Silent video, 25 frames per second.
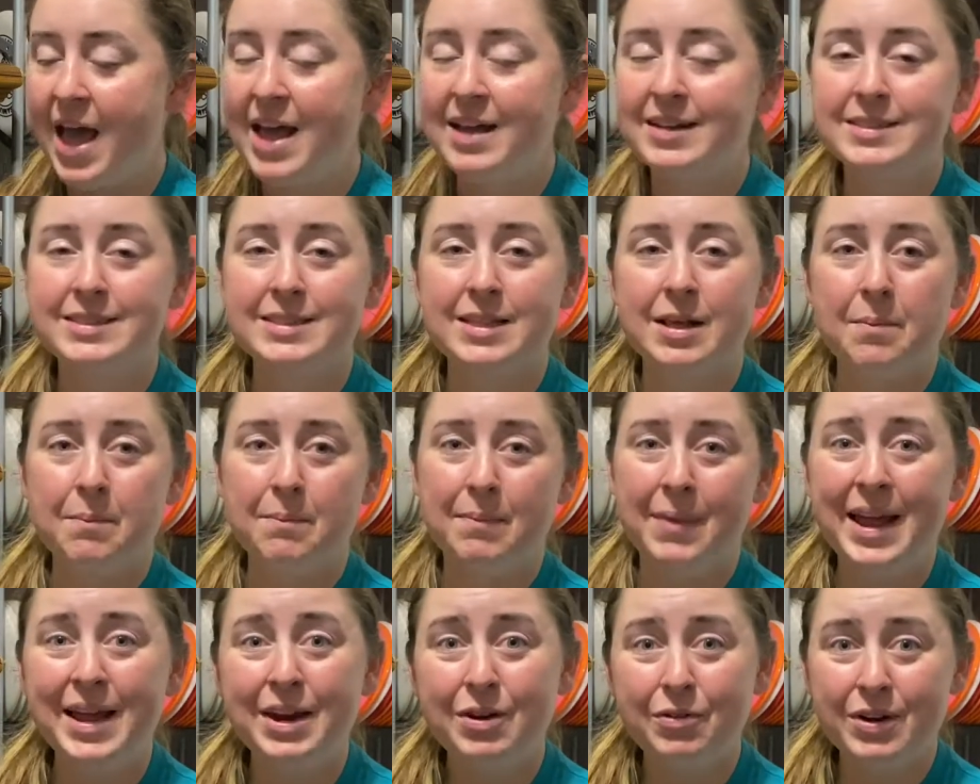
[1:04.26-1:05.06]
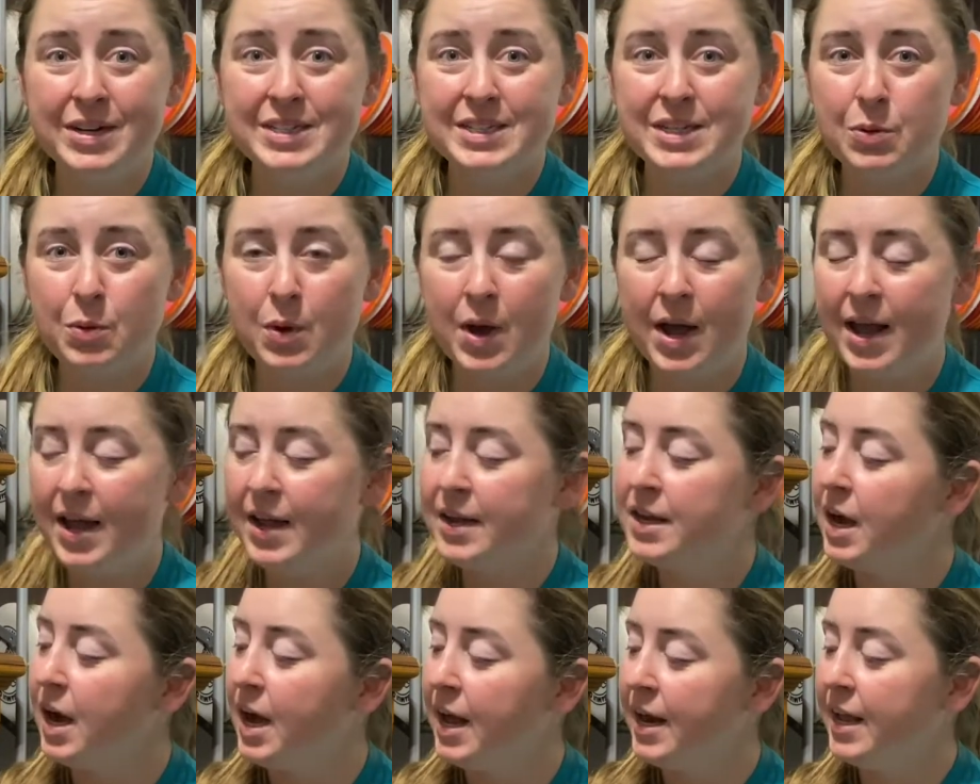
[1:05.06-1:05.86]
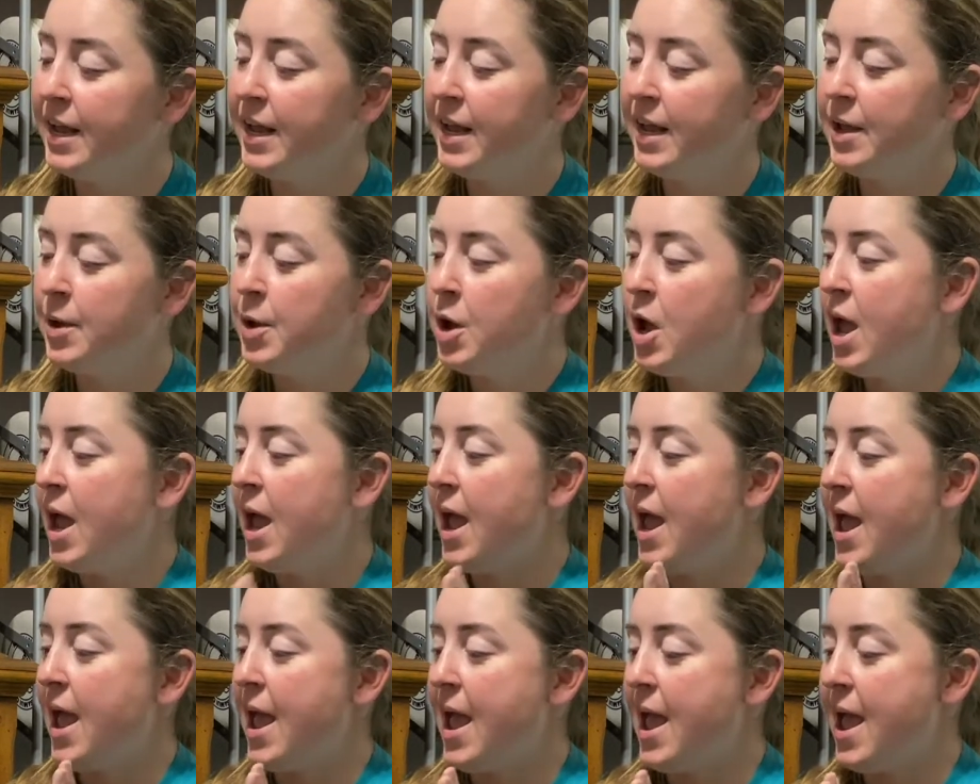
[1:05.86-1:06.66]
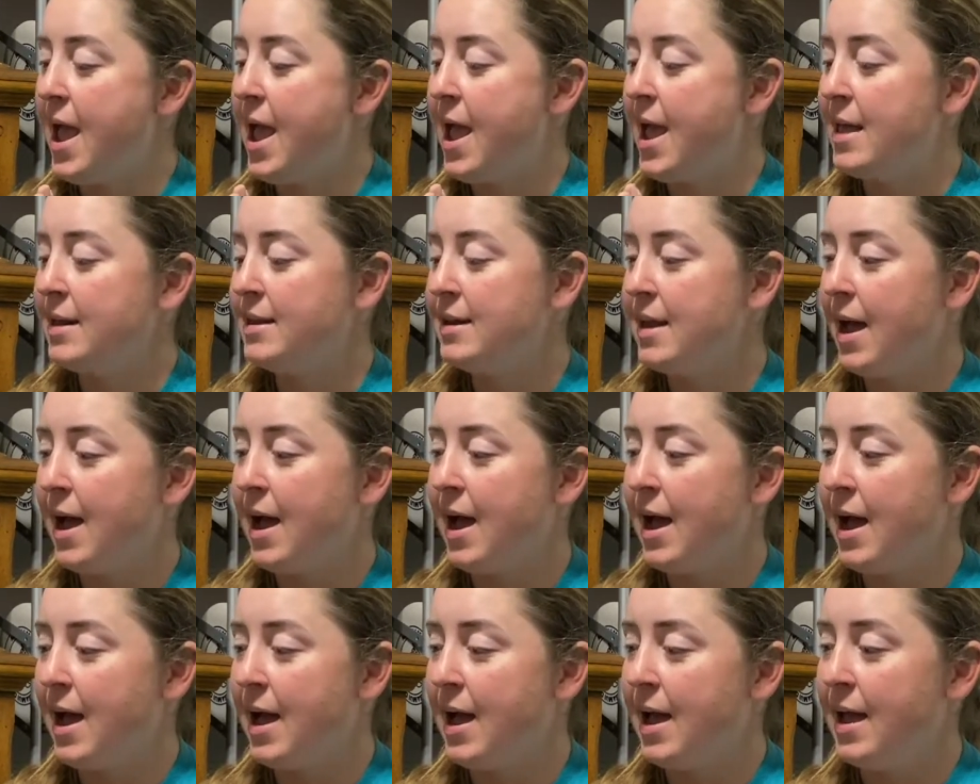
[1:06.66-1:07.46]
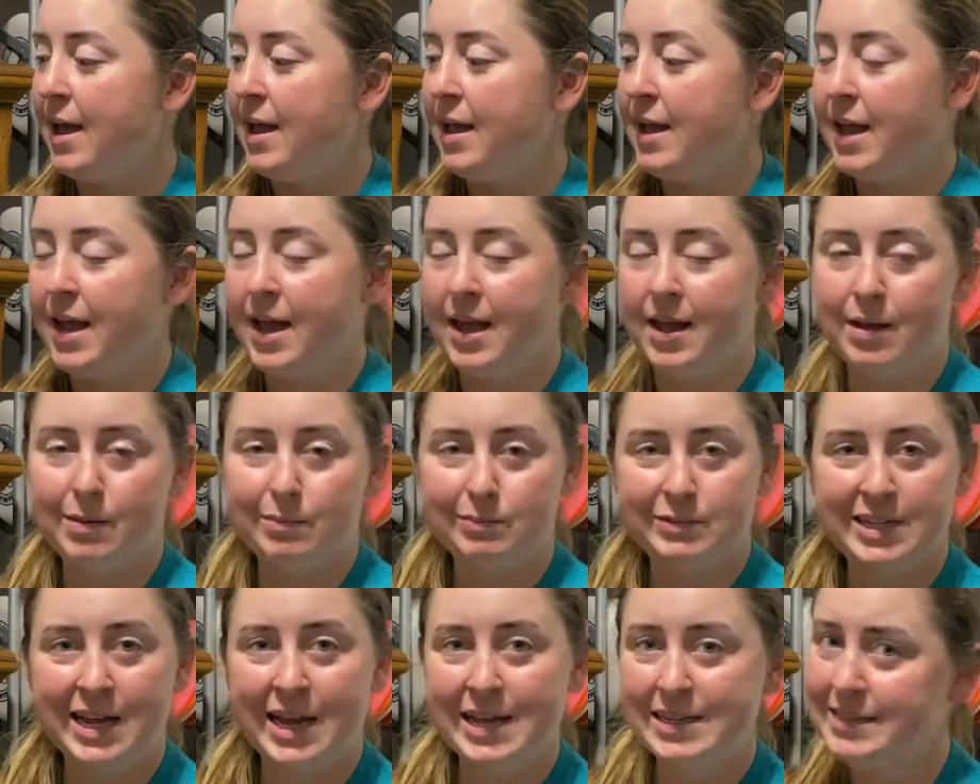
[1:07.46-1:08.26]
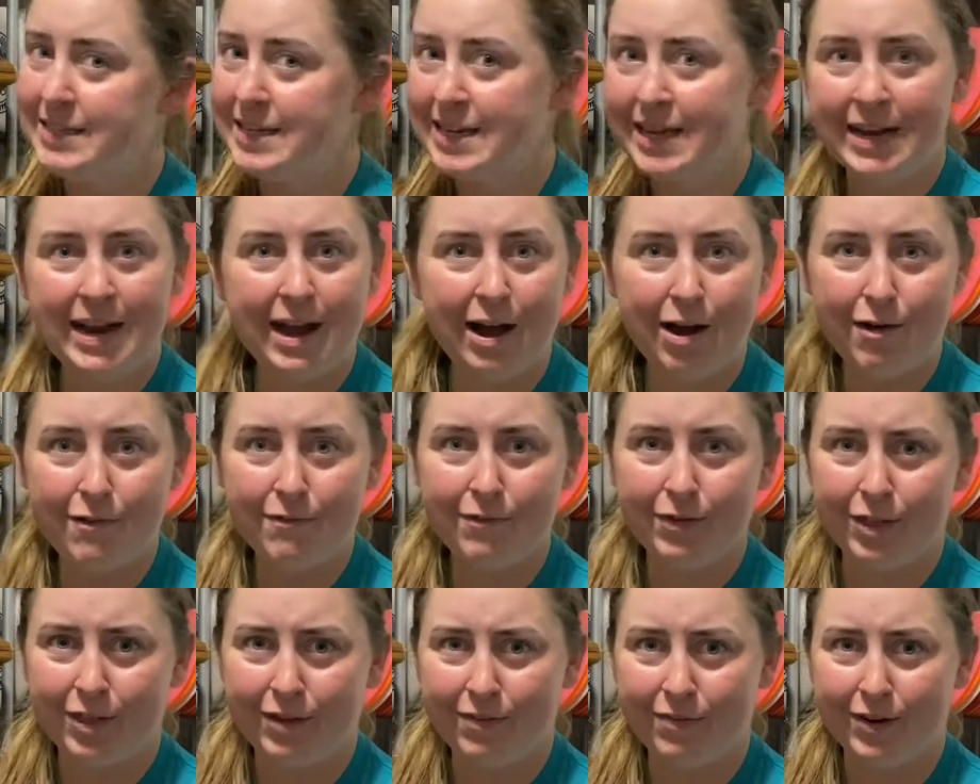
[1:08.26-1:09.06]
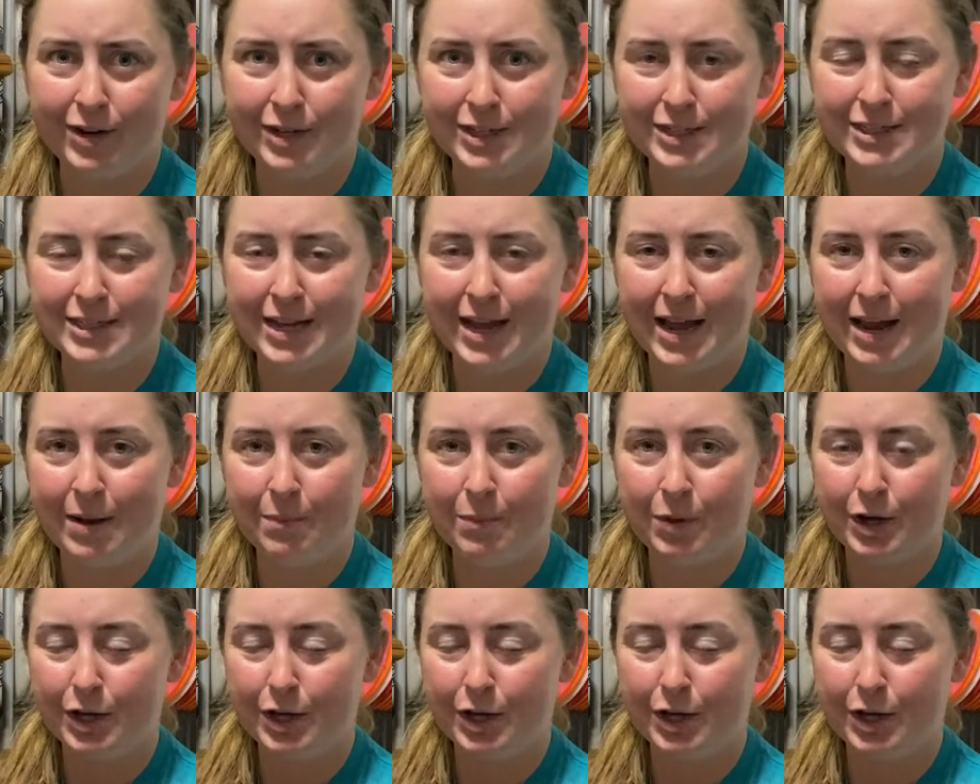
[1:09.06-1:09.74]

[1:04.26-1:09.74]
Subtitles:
is the main reason why I got it, and I am testing it out for the first time